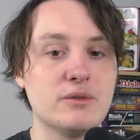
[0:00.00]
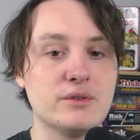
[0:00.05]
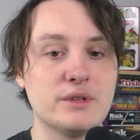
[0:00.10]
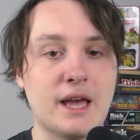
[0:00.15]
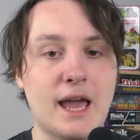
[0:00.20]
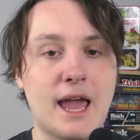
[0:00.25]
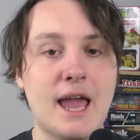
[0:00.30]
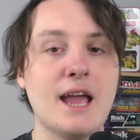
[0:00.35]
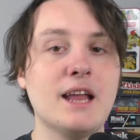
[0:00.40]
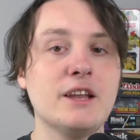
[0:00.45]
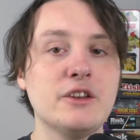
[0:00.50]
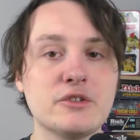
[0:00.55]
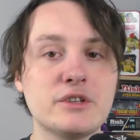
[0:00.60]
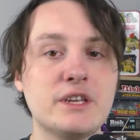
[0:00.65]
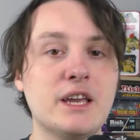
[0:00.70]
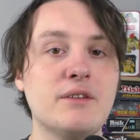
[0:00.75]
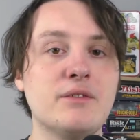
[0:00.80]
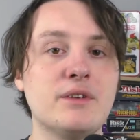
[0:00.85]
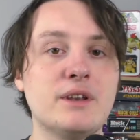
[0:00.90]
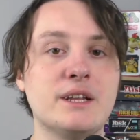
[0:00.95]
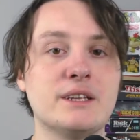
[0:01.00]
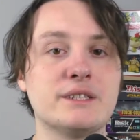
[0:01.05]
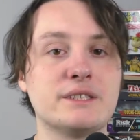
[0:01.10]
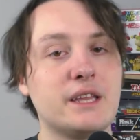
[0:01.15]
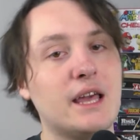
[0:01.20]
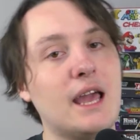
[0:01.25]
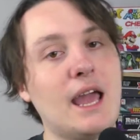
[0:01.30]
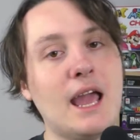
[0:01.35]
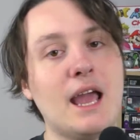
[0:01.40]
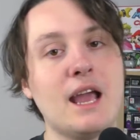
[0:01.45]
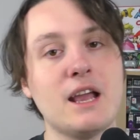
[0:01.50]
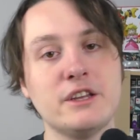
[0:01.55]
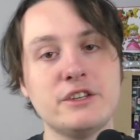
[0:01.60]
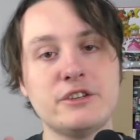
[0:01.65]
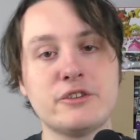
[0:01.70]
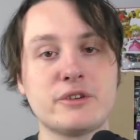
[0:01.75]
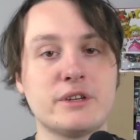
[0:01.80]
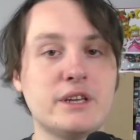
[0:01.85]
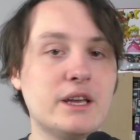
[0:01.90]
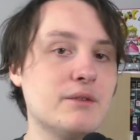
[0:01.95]
the hand you're given is the hand
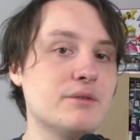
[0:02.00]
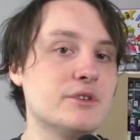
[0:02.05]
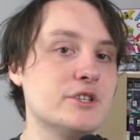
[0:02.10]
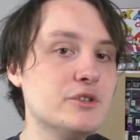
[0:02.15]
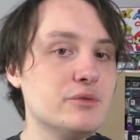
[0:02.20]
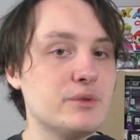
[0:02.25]
you're given.